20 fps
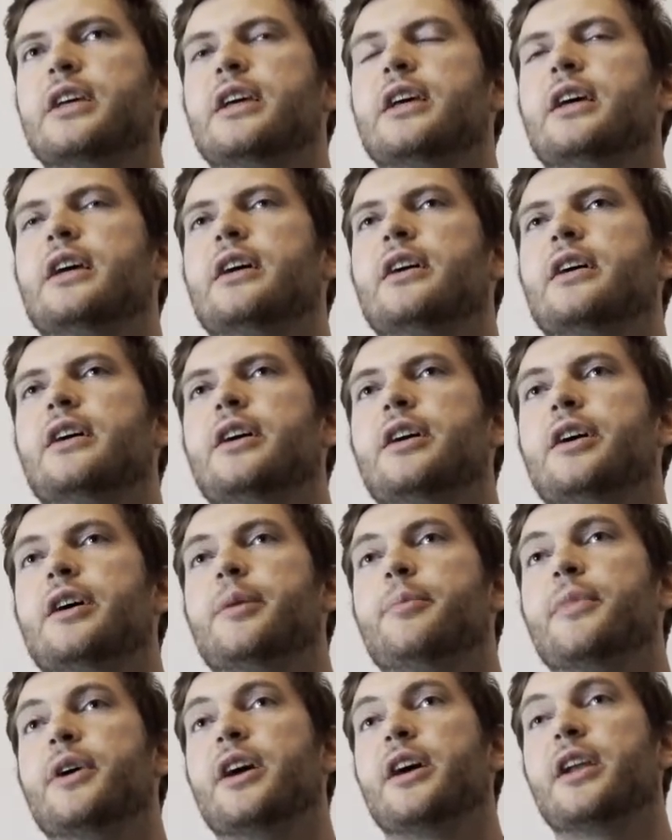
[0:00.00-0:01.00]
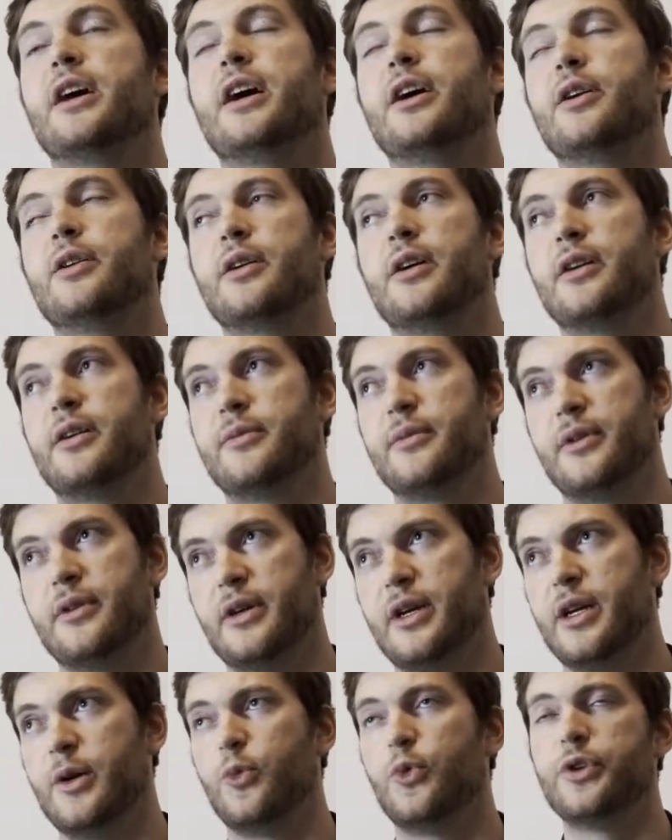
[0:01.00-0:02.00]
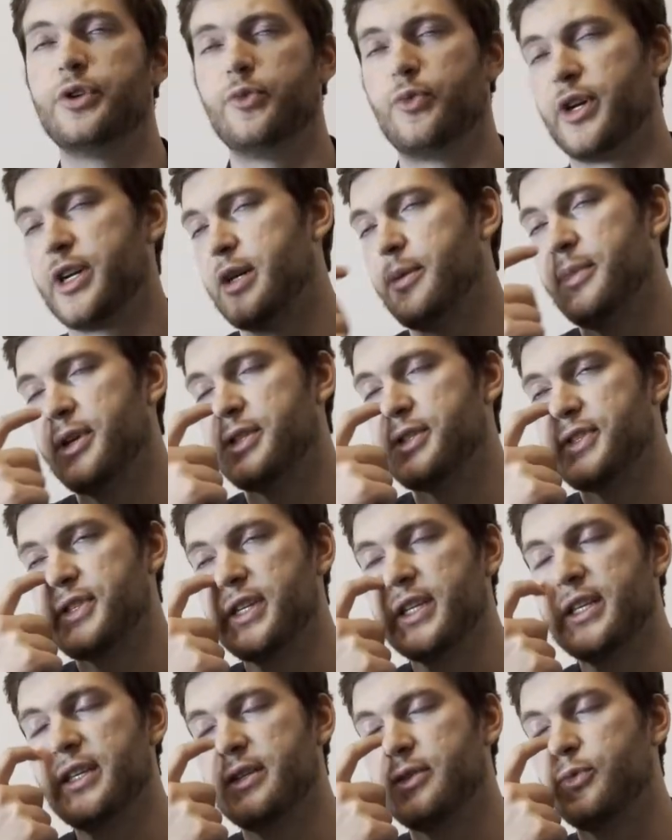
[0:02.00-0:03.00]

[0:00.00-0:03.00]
And I would recommend sticking with